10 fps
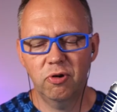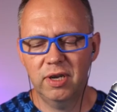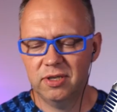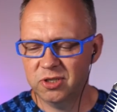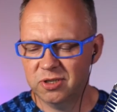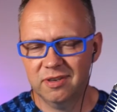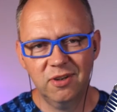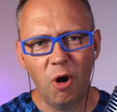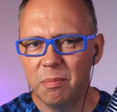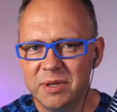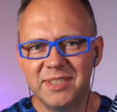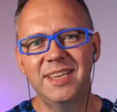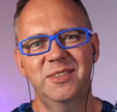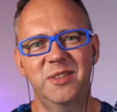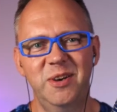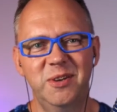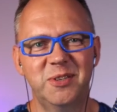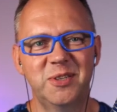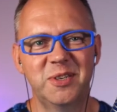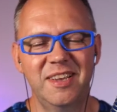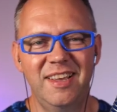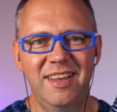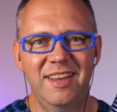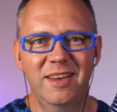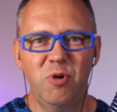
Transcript: Great common sense thoughts.